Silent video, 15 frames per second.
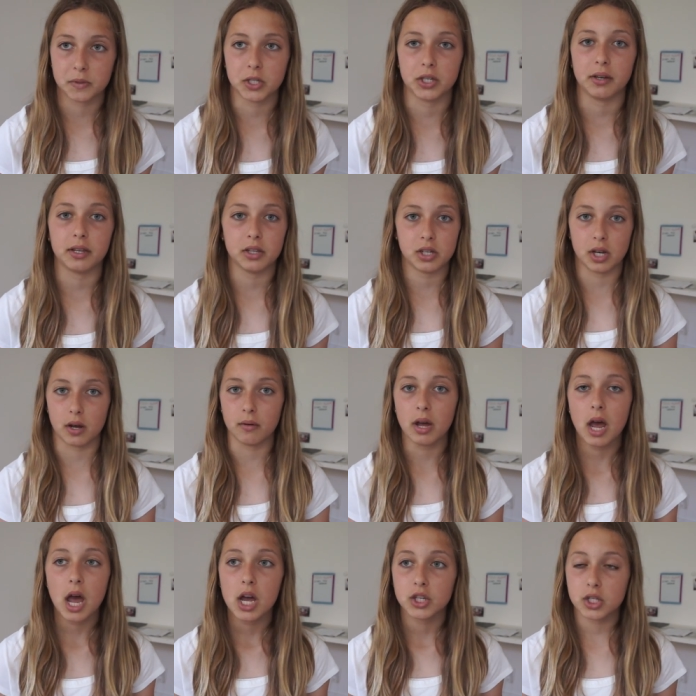So you can,
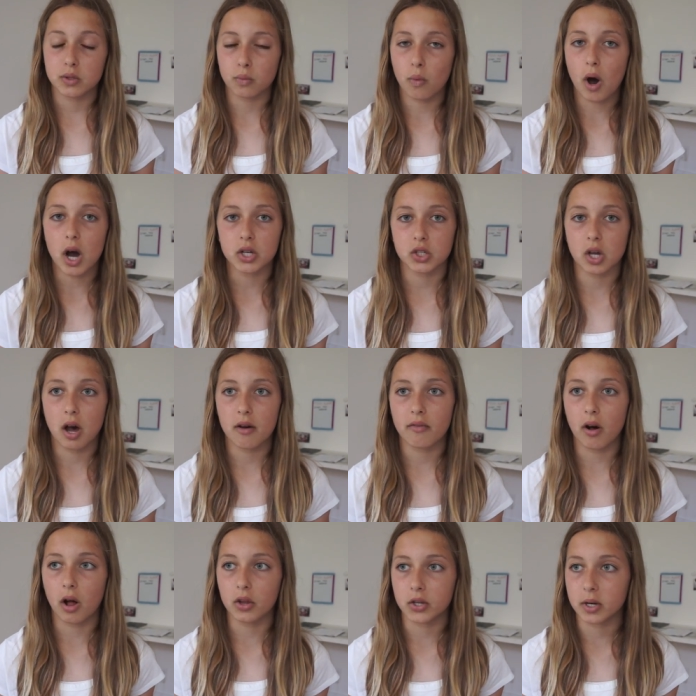just wash off
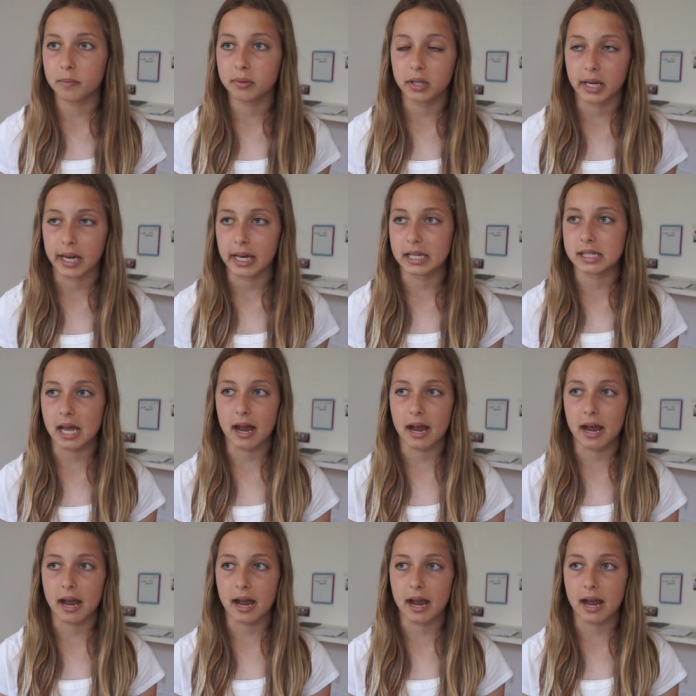all your plates,